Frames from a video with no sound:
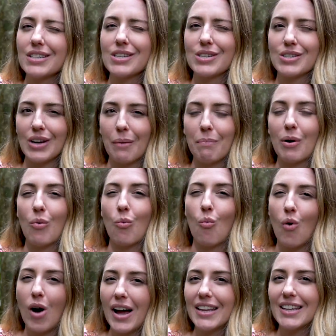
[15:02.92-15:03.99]
to stop at
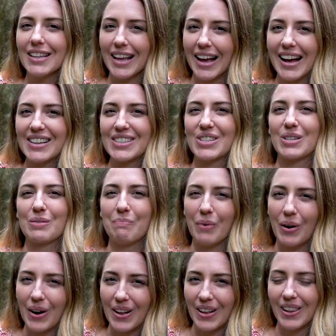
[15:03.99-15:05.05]
one last
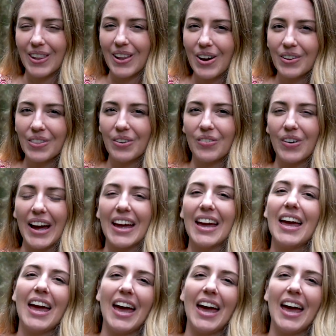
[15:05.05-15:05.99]
spot along the way,